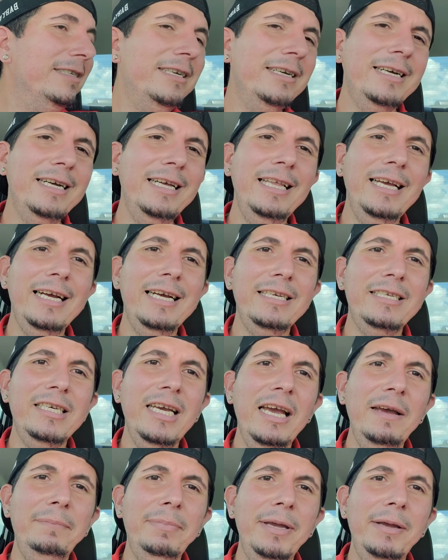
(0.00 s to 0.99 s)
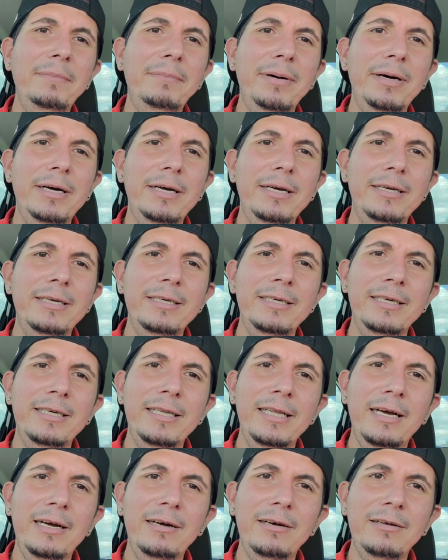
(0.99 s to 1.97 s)
Took it like a champion, but you
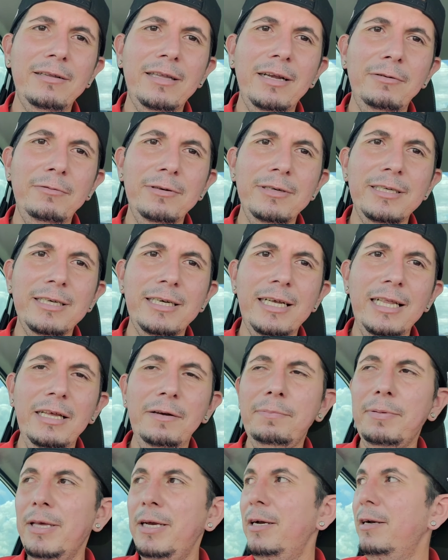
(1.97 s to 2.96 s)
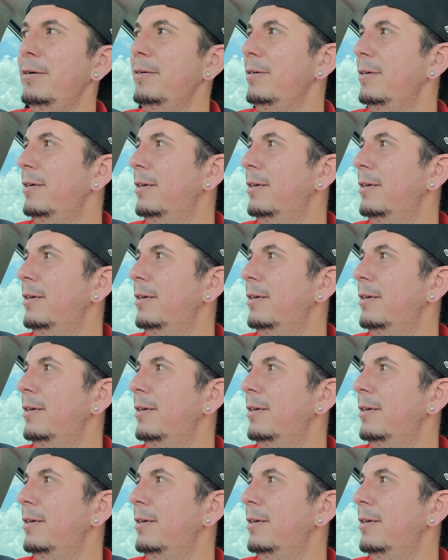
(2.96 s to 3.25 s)
know, there was a clip there.